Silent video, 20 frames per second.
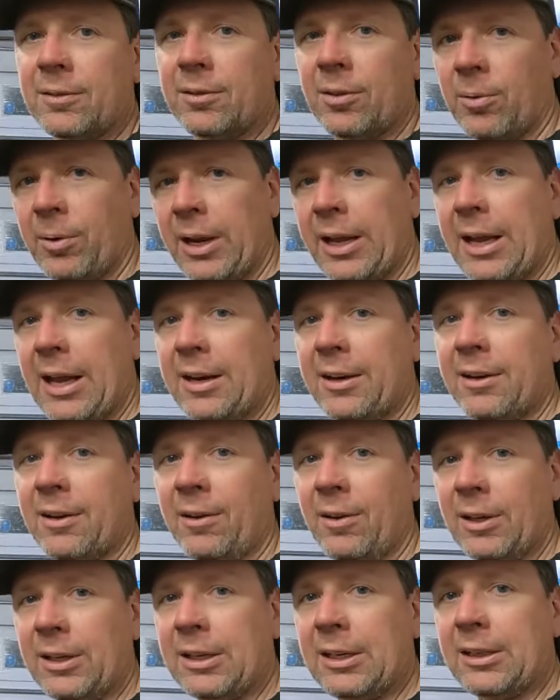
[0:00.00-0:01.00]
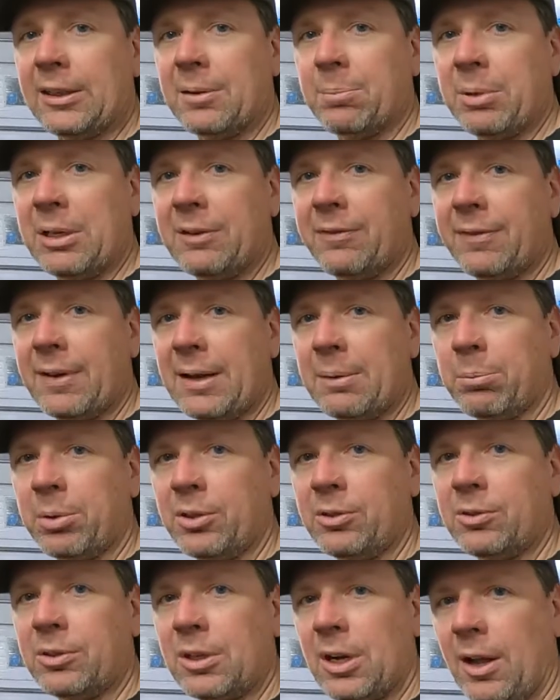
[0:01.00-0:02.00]
So when I got into looking at the B5
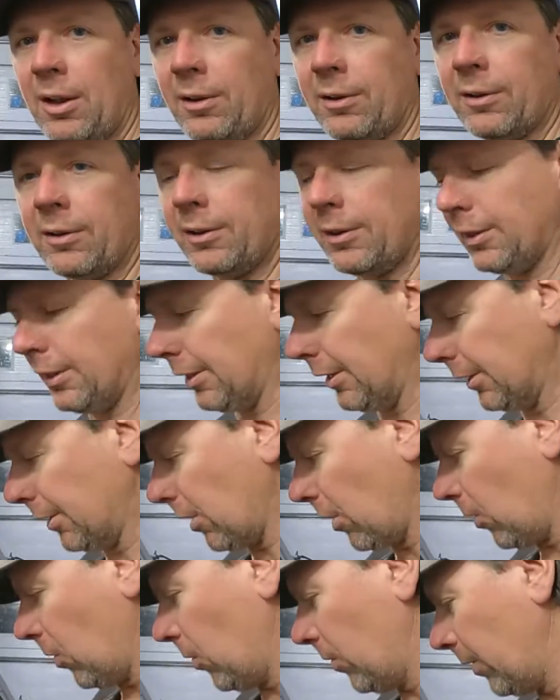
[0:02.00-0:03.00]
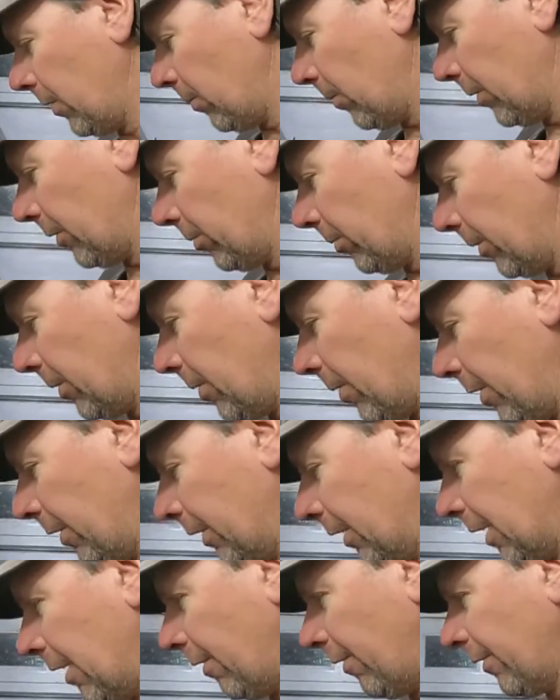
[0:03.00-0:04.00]
blue color and the code and what's required
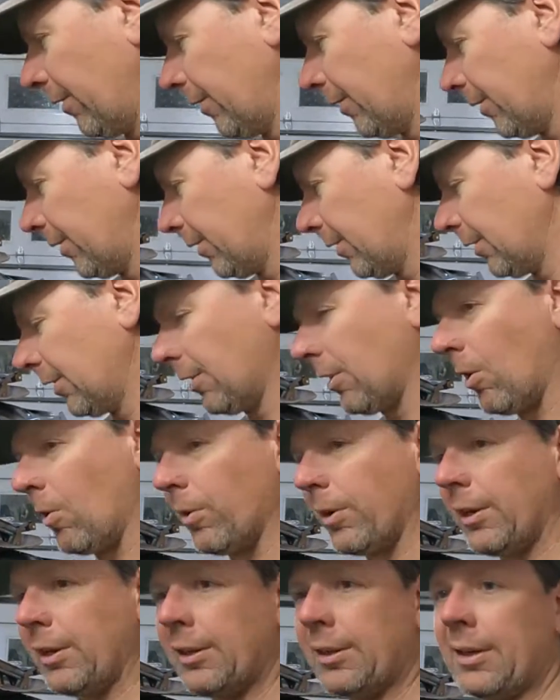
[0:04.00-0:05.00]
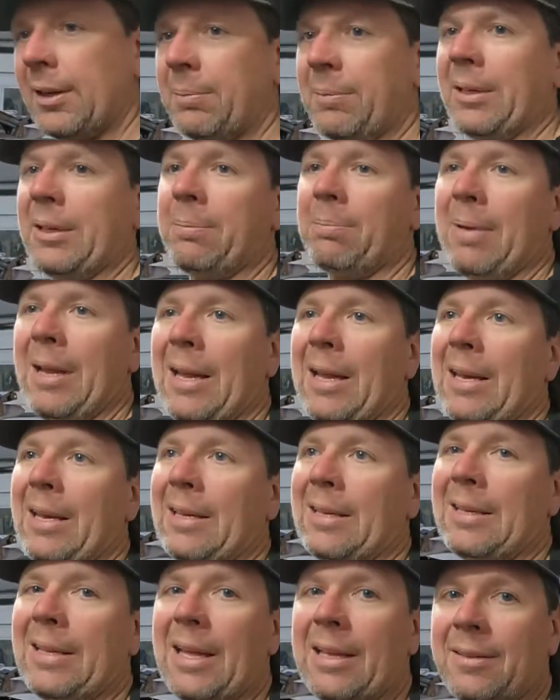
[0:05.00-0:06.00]
to color code it, I'm like,
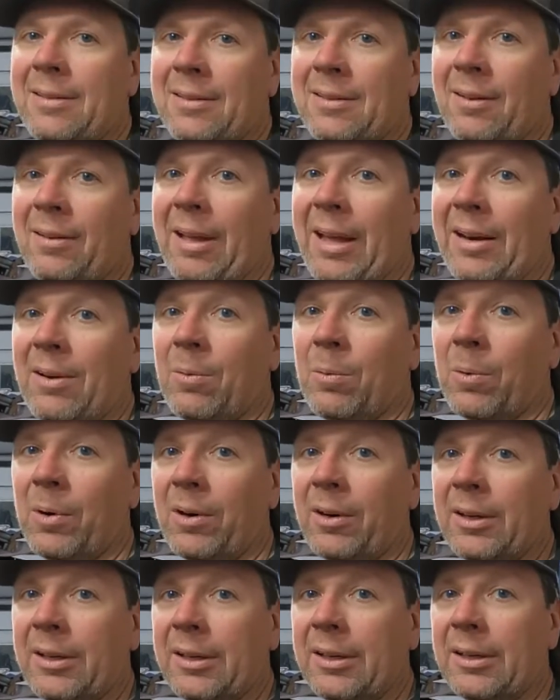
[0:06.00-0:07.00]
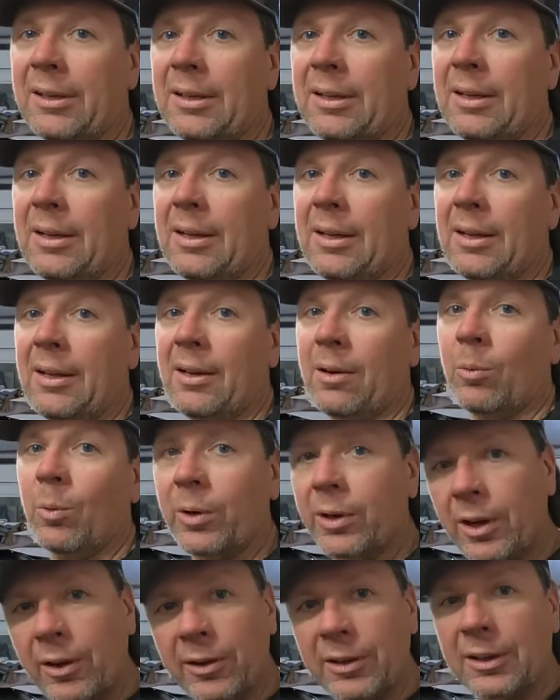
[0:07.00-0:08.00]
man, that's a lot of work.
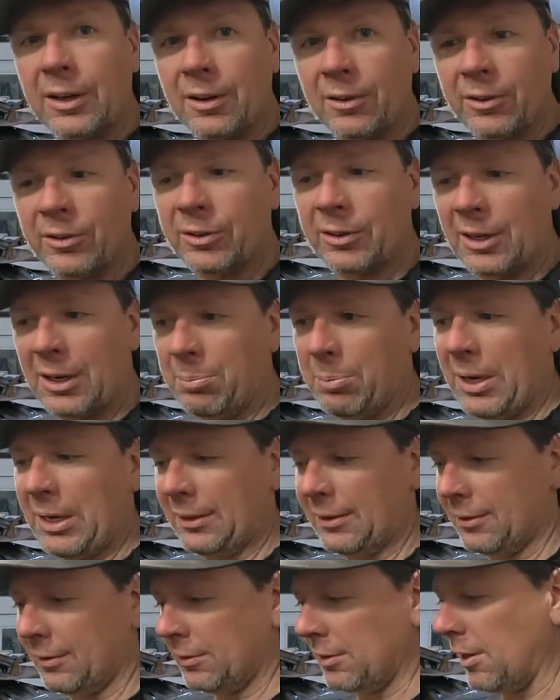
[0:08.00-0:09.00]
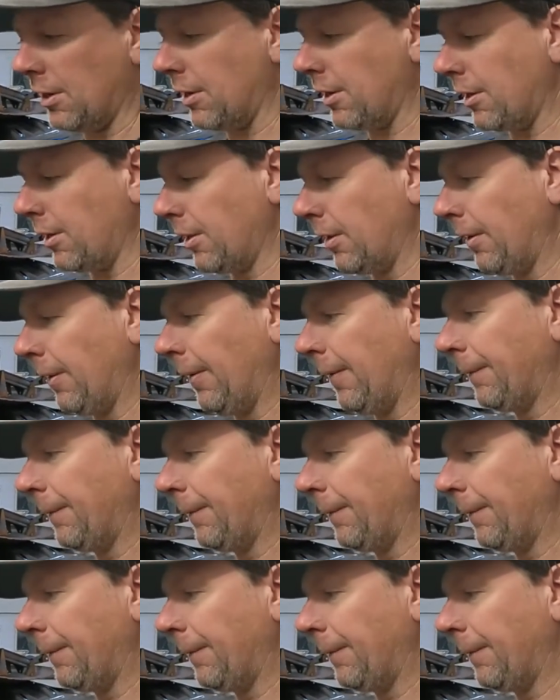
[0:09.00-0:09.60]
What other colors could I paint this car?